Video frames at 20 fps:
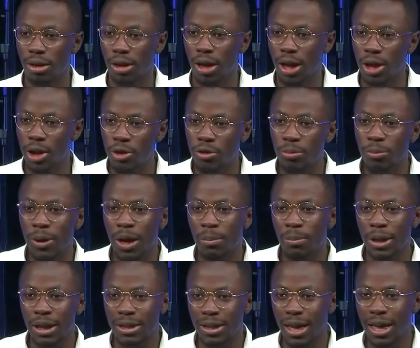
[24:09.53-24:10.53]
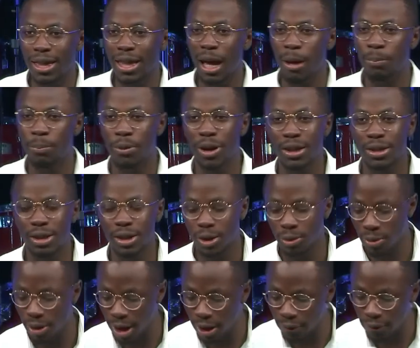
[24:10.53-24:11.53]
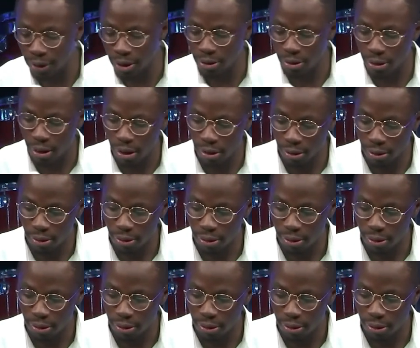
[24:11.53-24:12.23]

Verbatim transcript: and you will be able to take that presence wherever you go.